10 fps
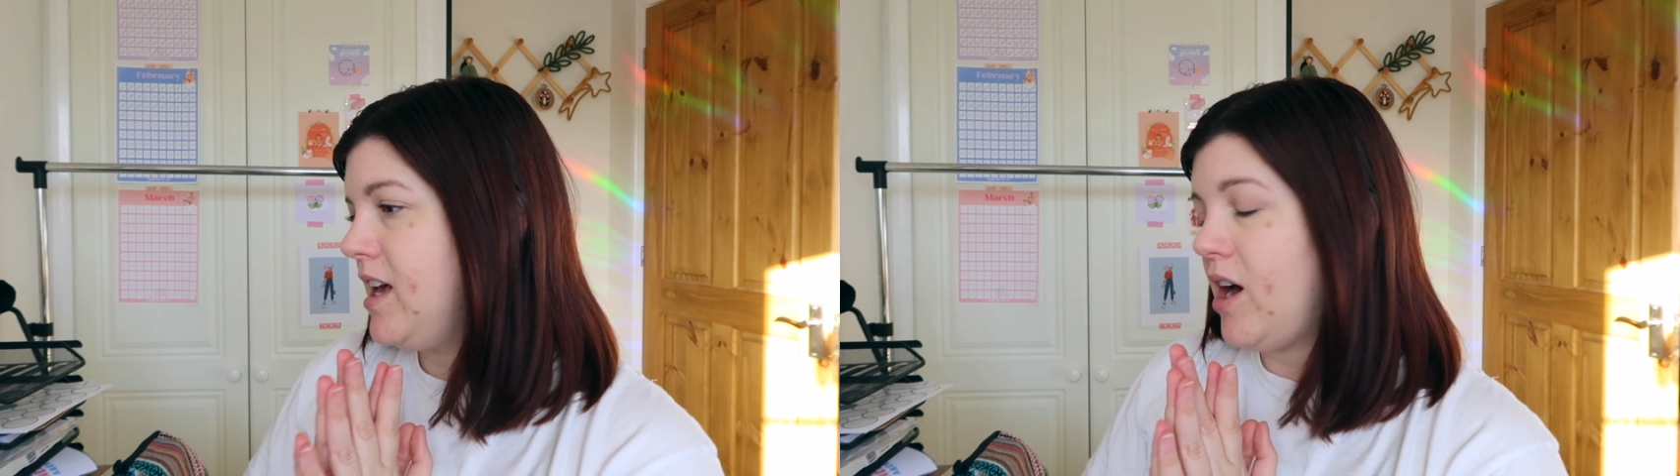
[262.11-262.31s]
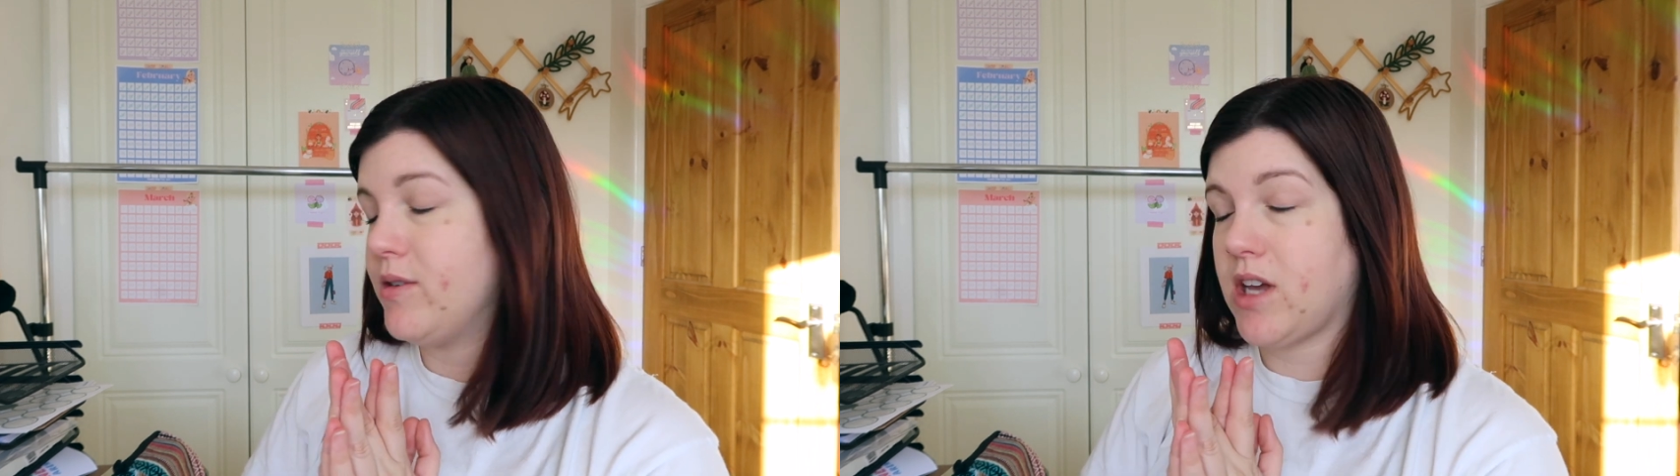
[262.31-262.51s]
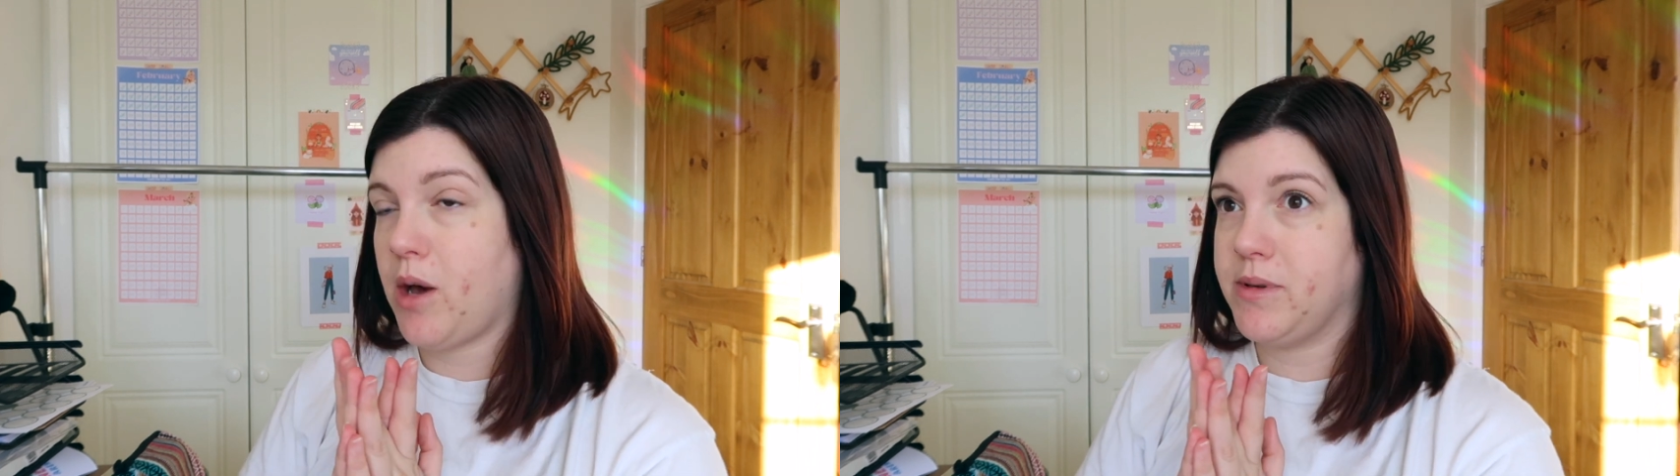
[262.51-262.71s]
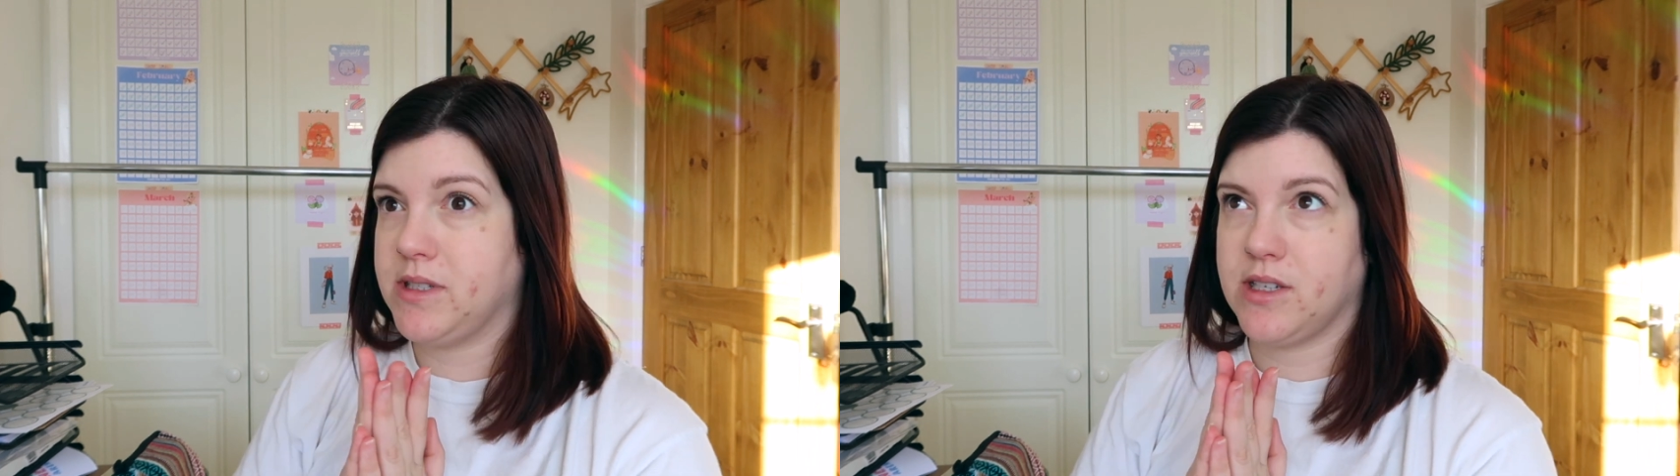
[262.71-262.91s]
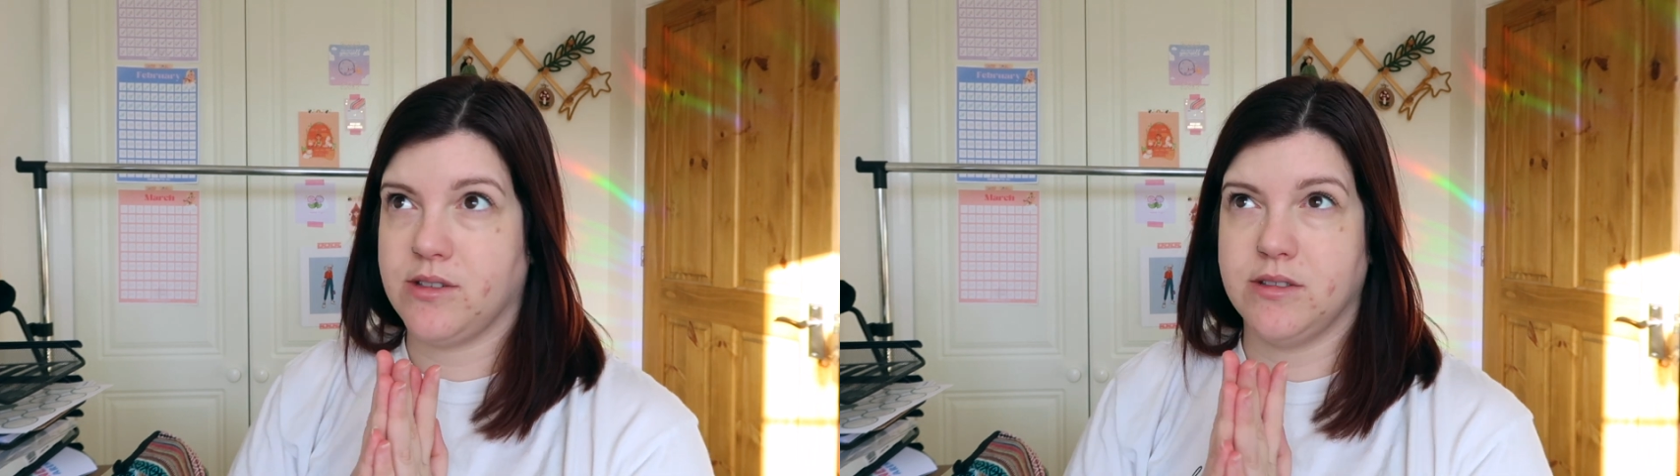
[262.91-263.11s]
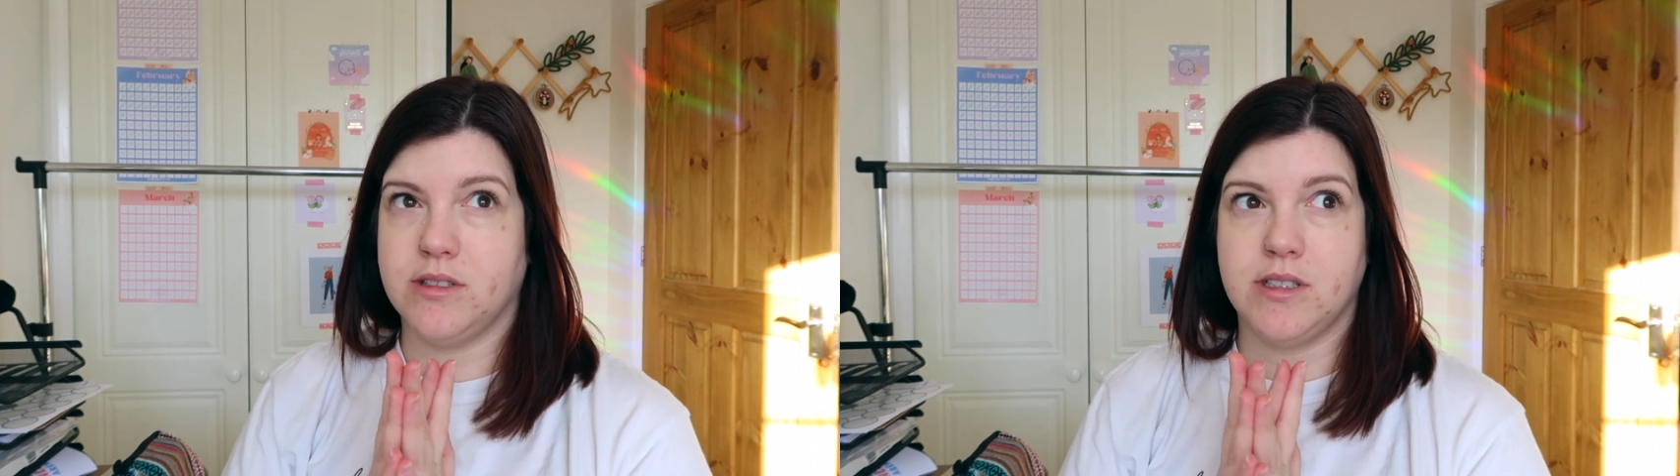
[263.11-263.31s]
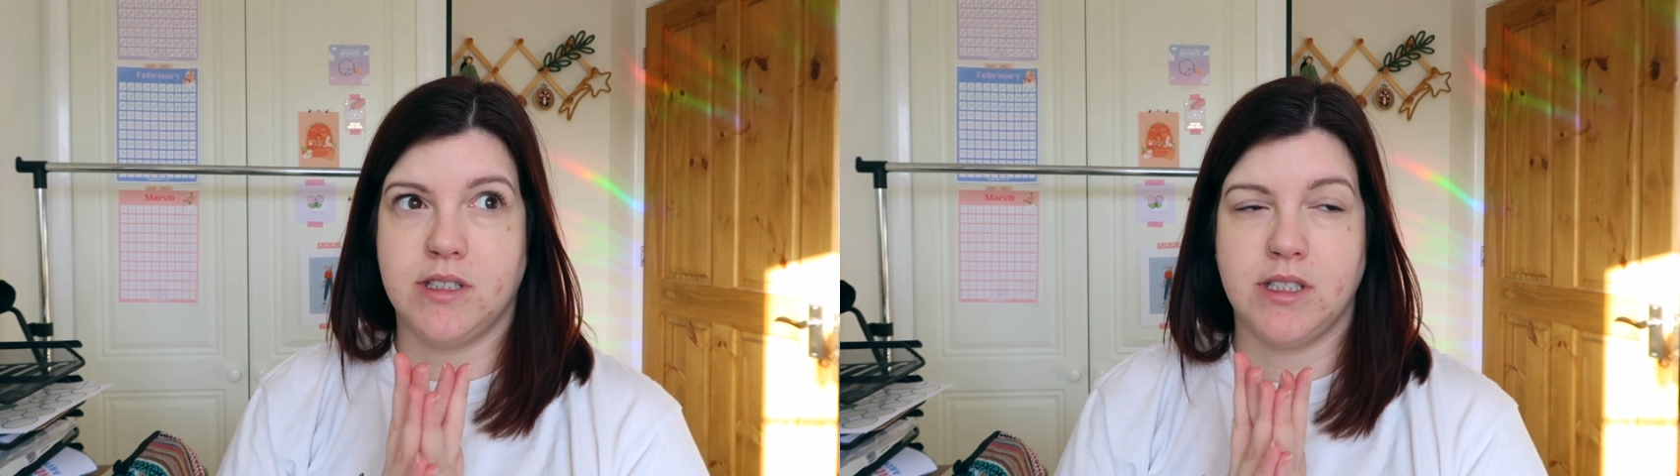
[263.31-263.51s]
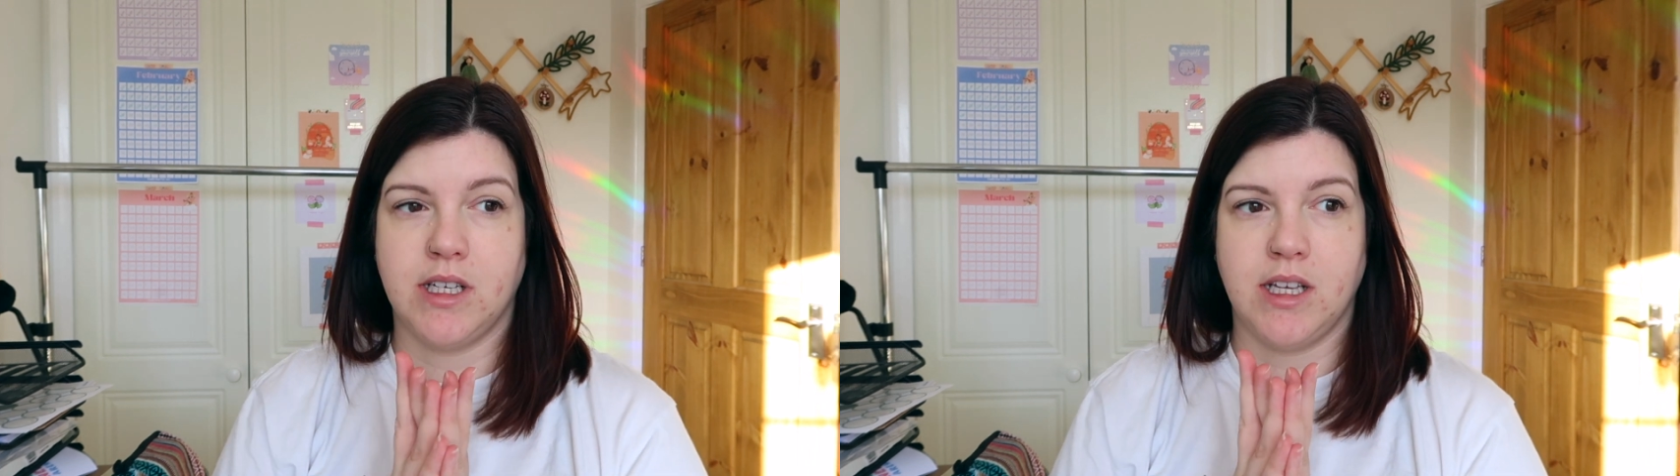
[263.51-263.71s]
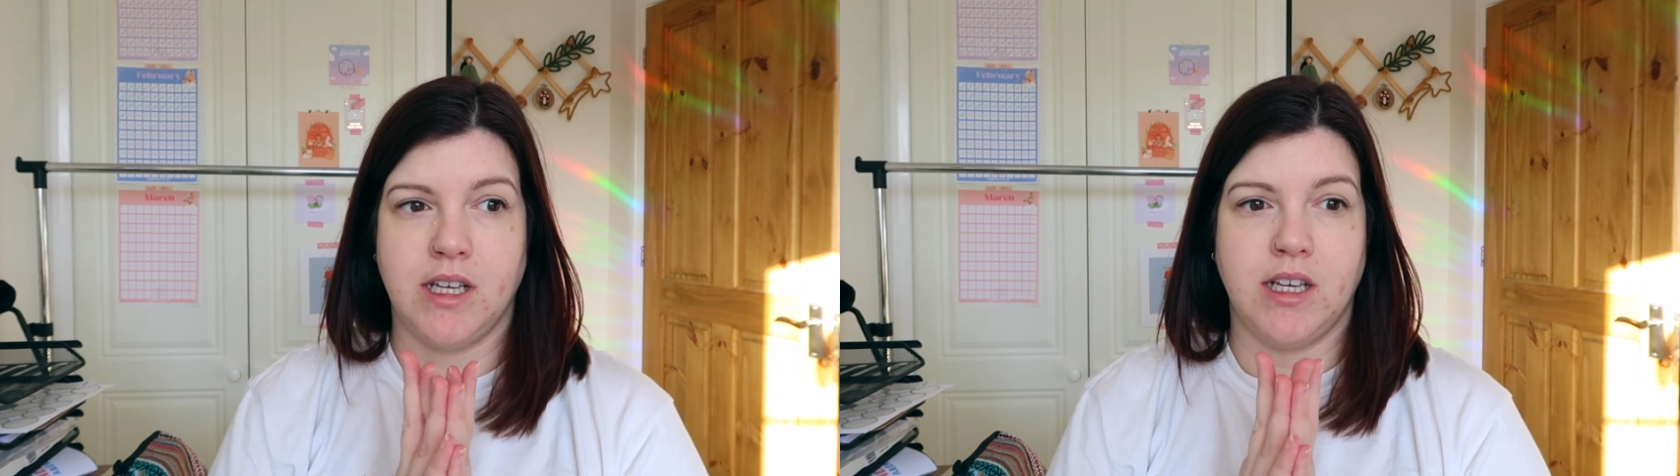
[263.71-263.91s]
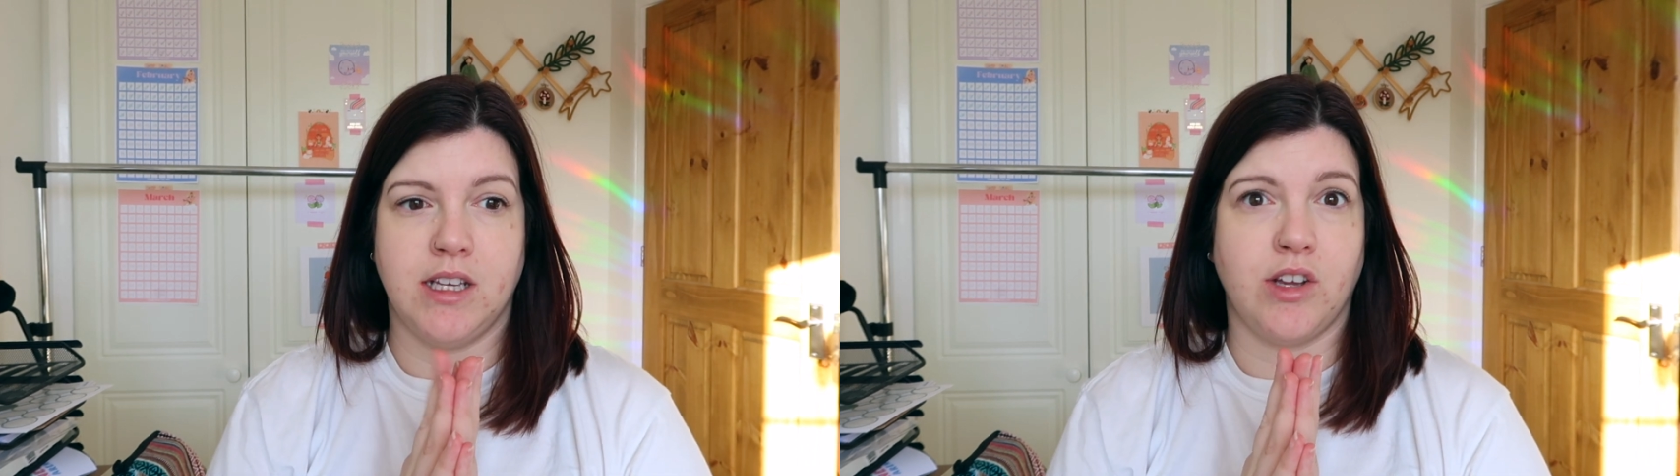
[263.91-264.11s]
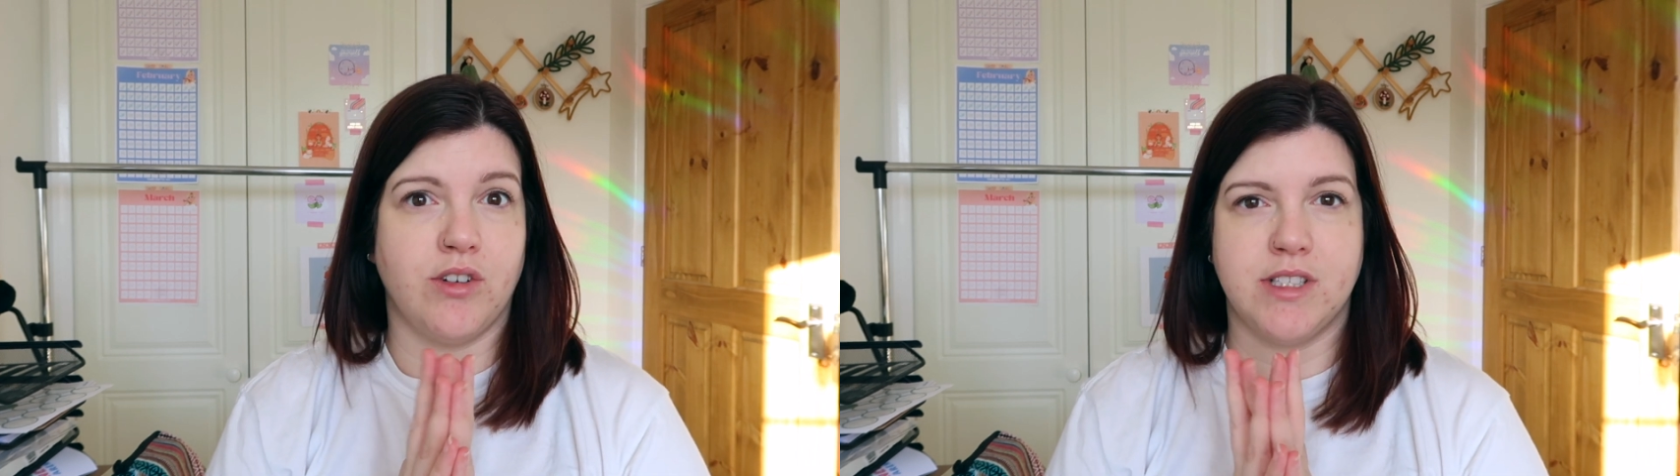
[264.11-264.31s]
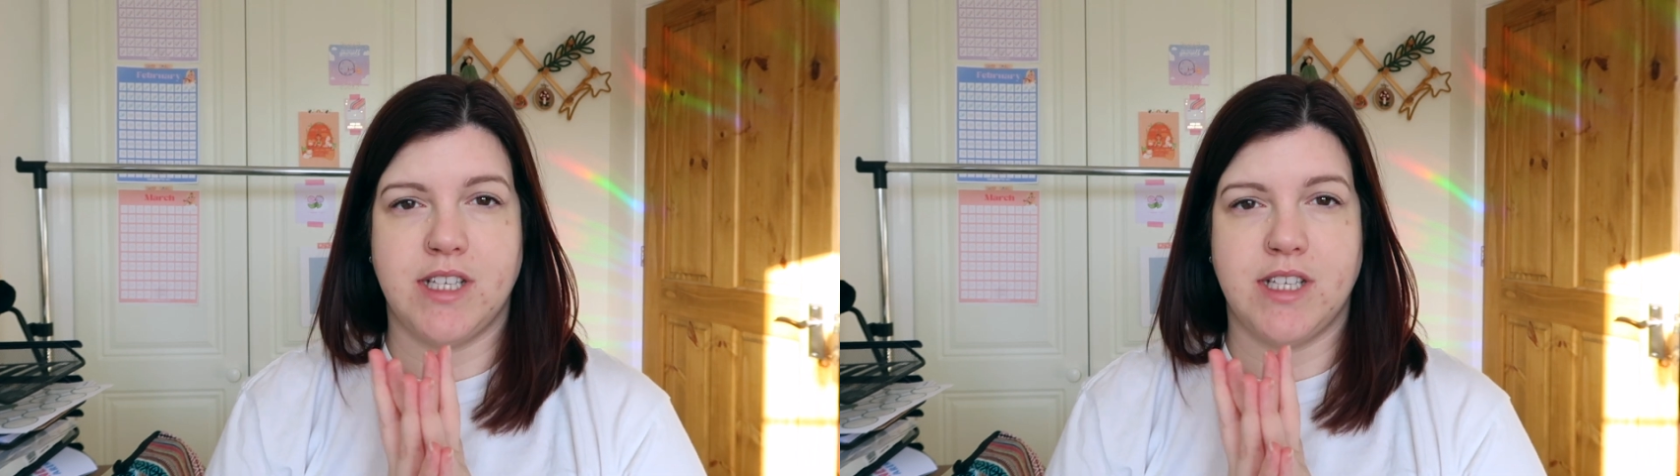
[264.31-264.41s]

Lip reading: I was up until gone